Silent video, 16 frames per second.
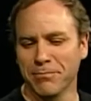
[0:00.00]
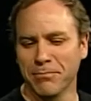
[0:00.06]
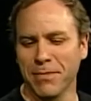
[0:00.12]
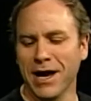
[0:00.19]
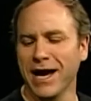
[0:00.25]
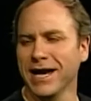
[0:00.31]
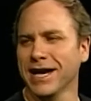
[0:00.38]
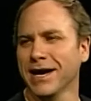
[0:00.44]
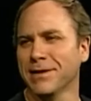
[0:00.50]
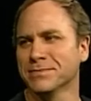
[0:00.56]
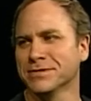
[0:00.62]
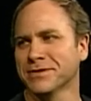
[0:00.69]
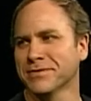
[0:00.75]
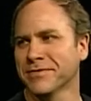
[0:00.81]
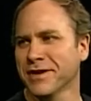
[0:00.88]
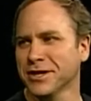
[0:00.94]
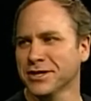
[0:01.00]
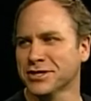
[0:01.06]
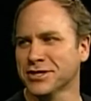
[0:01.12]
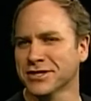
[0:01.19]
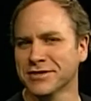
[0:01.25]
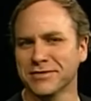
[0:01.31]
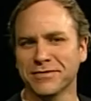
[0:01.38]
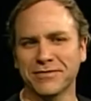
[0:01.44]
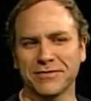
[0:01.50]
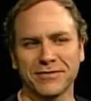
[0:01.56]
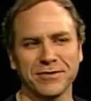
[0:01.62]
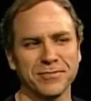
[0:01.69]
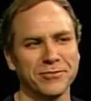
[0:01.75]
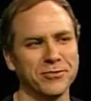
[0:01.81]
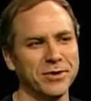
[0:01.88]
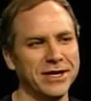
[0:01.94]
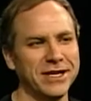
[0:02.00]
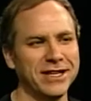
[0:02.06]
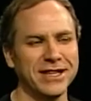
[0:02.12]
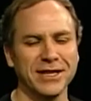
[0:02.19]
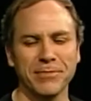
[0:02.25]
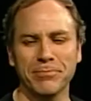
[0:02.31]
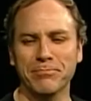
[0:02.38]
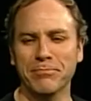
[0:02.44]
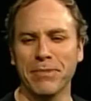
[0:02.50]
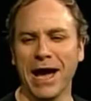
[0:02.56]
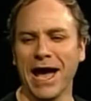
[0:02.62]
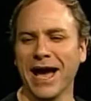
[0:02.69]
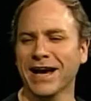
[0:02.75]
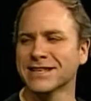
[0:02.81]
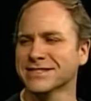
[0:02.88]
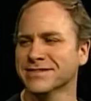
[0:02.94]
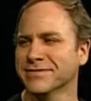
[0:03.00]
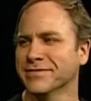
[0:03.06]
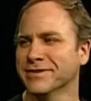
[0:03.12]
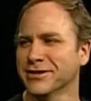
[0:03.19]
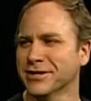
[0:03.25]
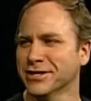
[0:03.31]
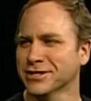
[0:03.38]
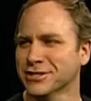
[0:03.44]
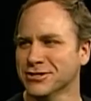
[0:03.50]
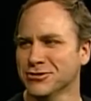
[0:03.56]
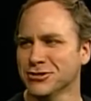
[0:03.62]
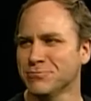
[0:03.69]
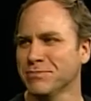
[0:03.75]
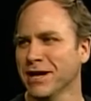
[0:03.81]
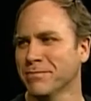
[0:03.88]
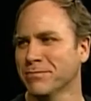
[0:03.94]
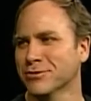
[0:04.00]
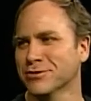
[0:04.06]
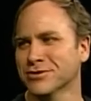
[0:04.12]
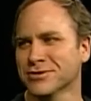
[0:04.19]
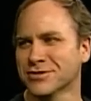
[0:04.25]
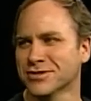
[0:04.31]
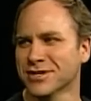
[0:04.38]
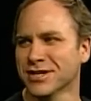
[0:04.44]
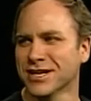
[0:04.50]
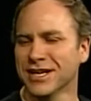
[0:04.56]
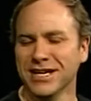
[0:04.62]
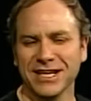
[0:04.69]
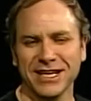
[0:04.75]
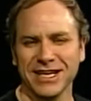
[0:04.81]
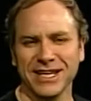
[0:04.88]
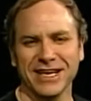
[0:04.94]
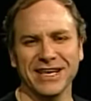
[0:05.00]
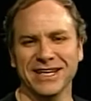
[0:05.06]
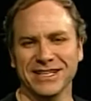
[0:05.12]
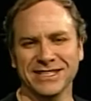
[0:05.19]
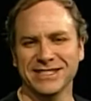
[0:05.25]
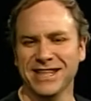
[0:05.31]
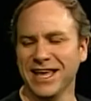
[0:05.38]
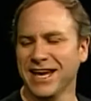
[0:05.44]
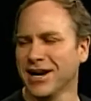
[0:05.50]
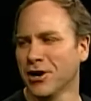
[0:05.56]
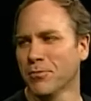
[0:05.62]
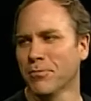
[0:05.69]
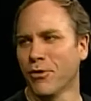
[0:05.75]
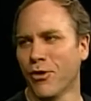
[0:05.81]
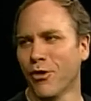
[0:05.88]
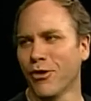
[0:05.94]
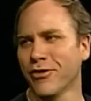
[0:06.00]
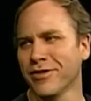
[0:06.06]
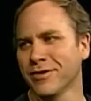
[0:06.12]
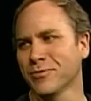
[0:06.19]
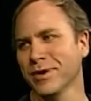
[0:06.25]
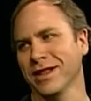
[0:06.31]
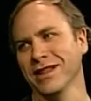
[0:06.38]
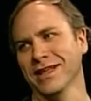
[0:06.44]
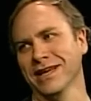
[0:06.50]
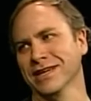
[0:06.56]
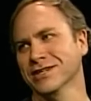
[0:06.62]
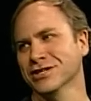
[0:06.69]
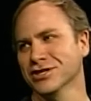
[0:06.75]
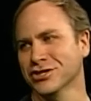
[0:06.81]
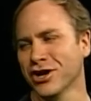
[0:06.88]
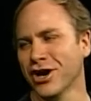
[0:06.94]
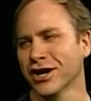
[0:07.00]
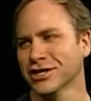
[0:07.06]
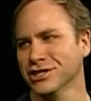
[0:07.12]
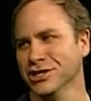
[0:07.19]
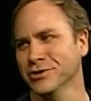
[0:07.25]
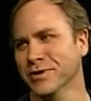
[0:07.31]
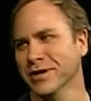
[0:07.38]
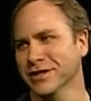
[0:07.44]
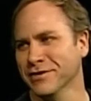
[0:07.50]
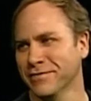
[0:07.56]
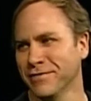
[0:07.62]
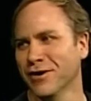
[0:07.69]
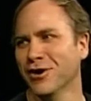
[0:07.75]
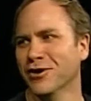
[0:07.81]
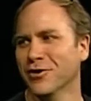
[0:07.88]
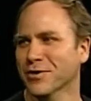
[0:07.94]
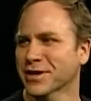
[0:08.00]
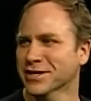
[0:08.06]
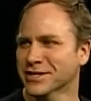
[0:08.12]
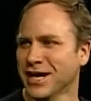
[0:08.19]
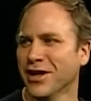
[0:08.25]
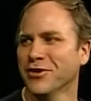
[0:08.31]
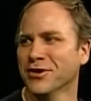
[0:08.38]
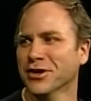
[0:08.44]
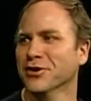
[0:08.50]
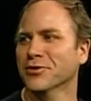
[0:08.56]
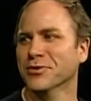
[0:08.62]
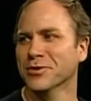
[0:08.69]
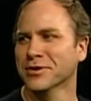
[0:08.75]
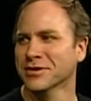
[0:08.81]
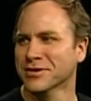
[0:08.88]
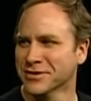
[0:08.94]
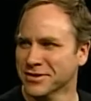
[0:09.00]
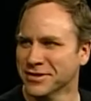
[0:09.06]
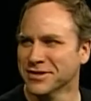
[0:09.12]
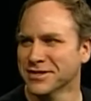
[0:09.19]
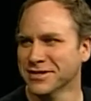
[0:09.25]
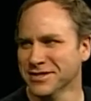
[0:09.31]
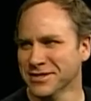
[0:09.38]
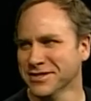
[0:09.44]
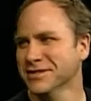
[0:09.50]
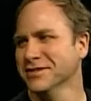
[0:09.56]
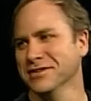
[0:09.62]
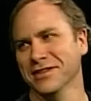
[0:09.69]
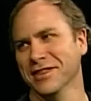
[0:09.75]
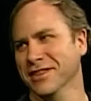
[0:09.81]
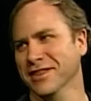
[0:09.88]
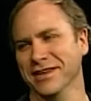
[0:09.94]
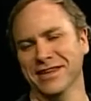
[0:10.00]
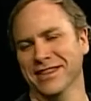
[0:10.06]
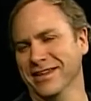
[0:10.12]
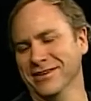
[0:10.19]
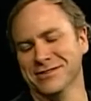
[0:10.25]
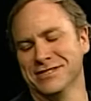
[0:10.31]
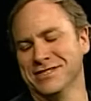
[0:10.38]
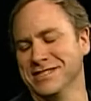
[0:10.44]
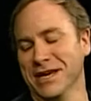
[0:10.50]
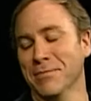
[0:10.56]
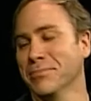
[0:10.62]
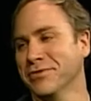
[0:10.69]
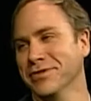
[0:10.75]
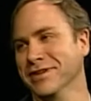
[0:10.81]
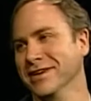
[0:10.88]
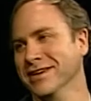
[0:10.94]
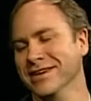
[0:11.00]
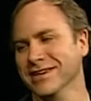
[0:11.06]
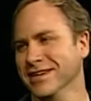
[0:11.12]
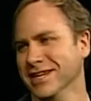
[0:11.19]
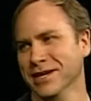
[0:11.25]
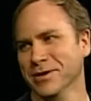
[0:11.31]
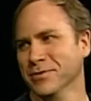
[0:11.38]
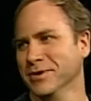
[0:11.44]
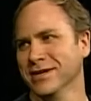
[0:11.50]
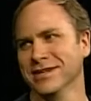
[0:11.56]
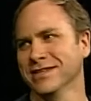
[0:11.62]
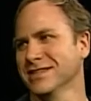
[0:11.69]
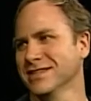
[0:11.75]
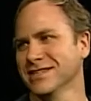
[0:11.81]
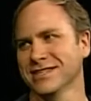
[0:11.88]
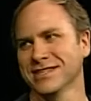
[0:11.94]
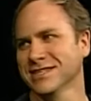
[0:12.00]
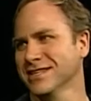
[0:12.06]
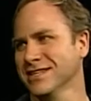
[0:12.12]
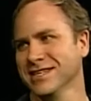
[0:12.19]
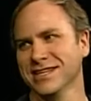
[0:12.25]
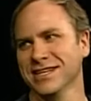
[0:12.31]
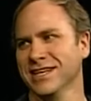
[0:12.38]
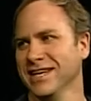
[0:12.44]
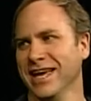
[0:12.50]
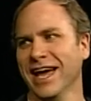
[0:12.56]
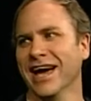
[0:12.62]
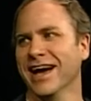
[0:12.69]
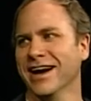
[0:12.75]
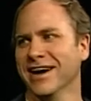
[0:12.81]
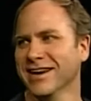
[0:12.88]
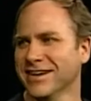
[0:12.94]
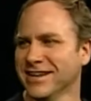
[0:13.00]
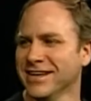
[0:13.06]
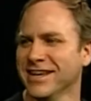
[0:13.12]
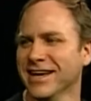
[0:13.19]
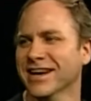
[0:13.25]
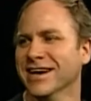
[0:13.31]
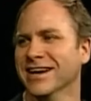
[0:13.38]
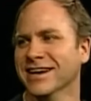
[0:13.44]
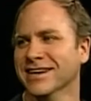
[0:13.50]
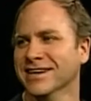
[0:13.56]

my observation from reading the backs of various newspapers is they are more than willing to talk to you on the phone and tell you that there's something. Clearly, you sound messed up. Yeah, yeah.